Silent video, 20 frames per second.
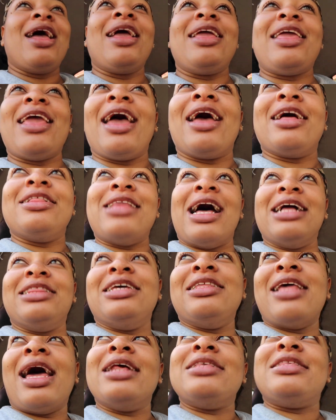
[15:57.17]
yeah, I
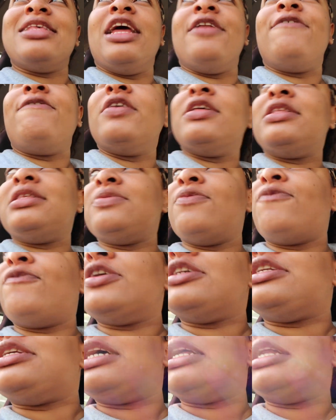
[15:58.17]
think that is it
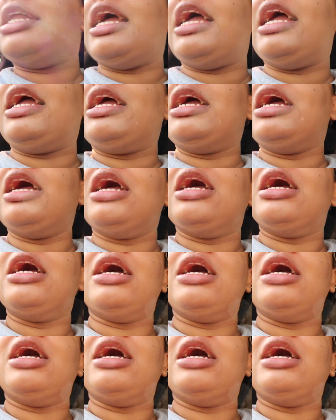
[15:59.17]
for today.